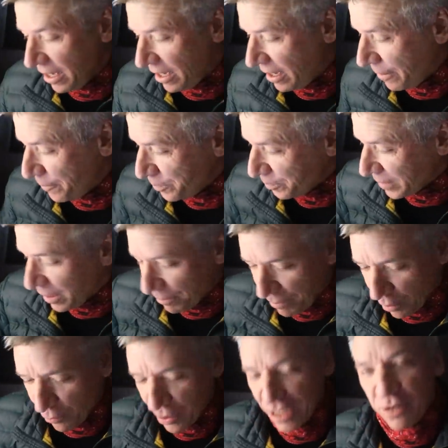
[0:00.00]
But
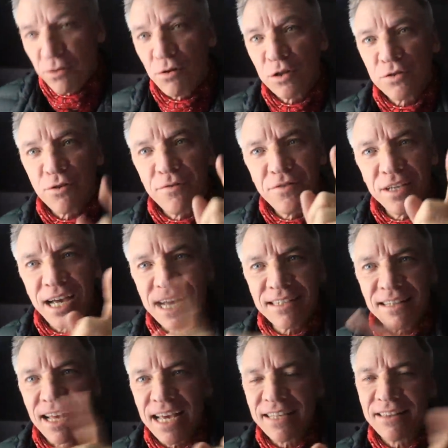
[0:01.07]
really cool. So if you
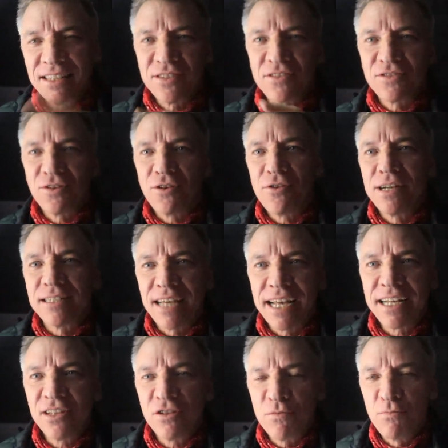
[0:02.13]
guys like these stories, I
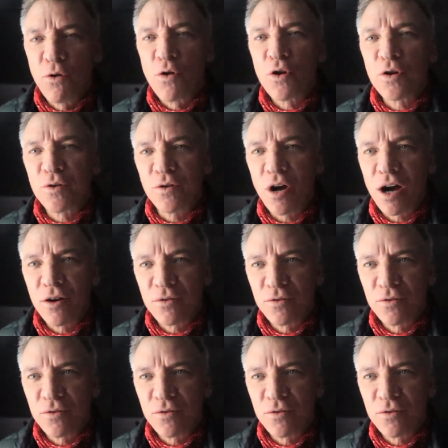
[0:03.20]
can do more